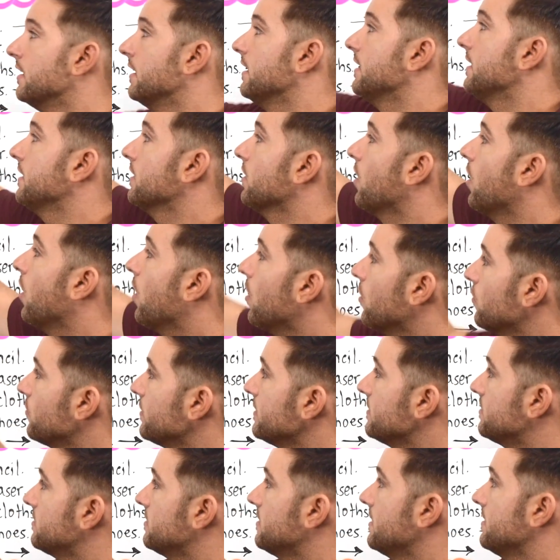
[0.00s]
It
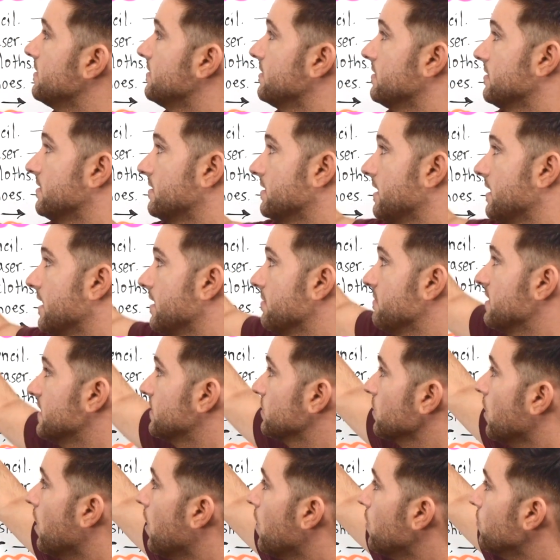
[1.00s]
always stays the same.
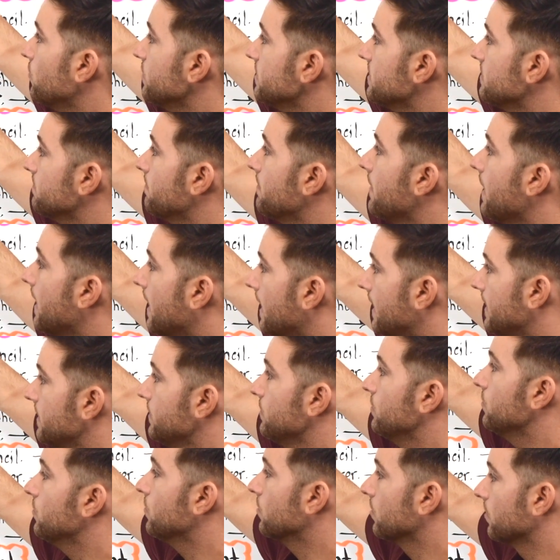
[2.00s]
It's always my,
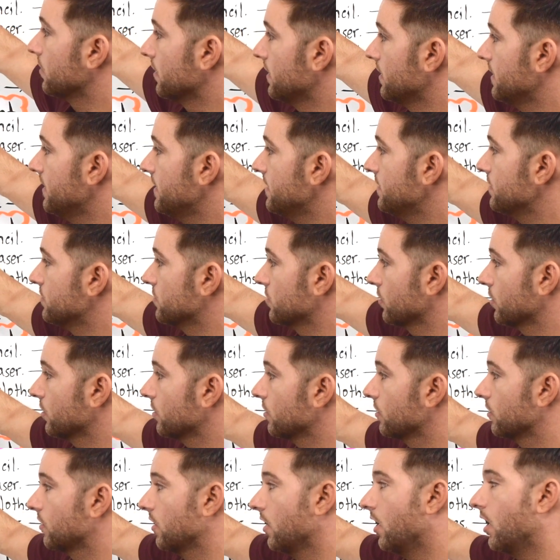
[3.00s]
your, his,
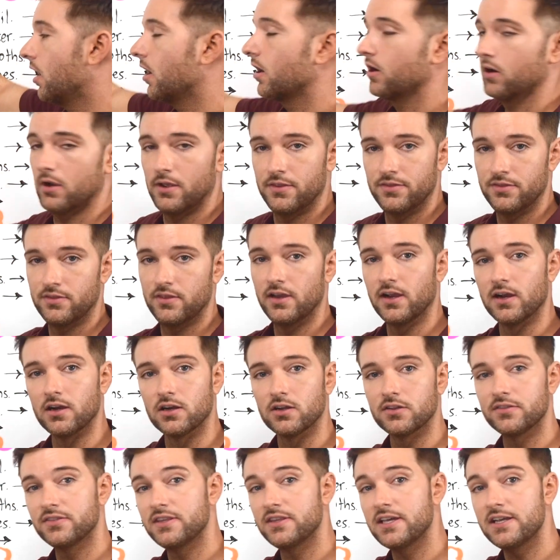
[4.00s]
her, our, and
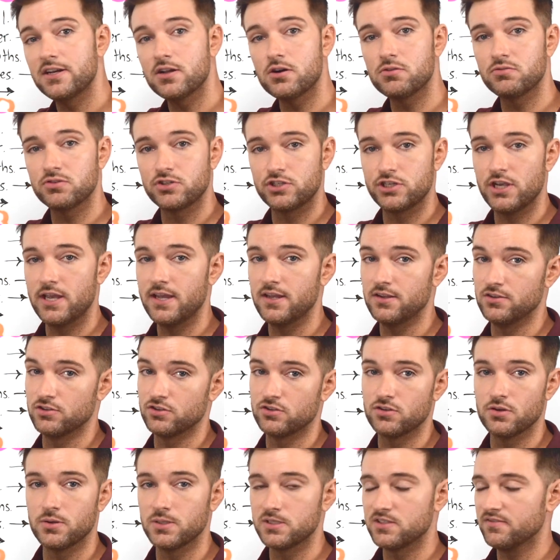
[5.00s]
their. They don't change,
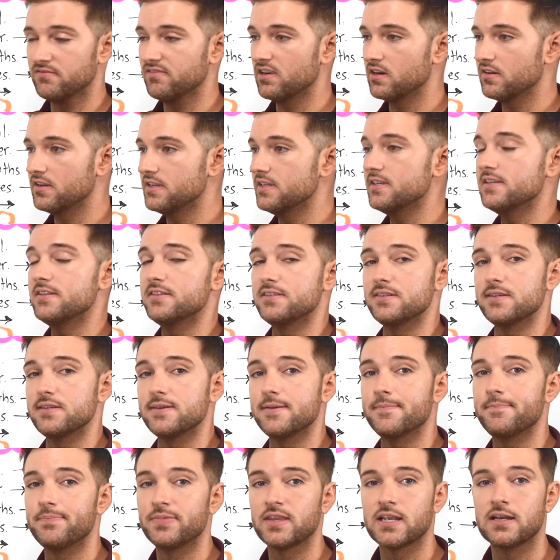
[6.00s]
so it's very easy.